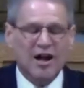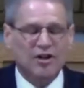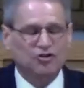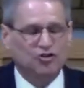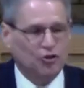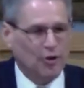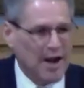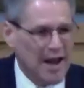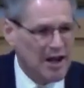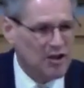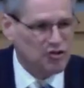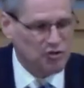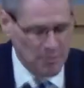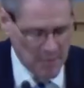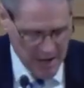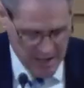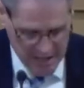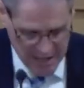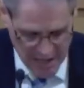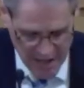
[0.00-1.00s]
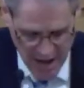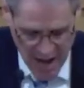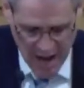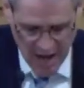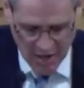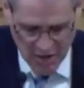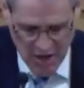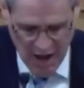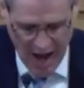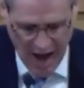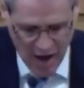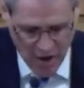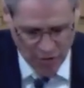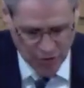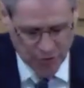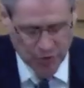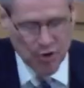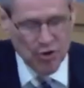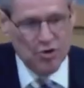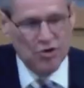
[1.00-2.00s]
transmitted down
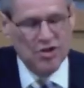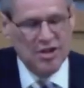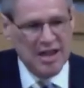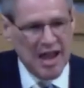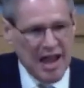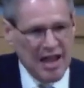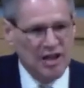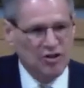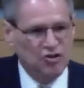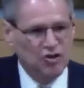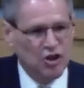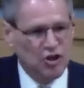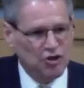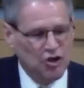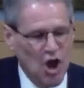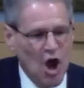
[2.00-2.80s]
through the ages,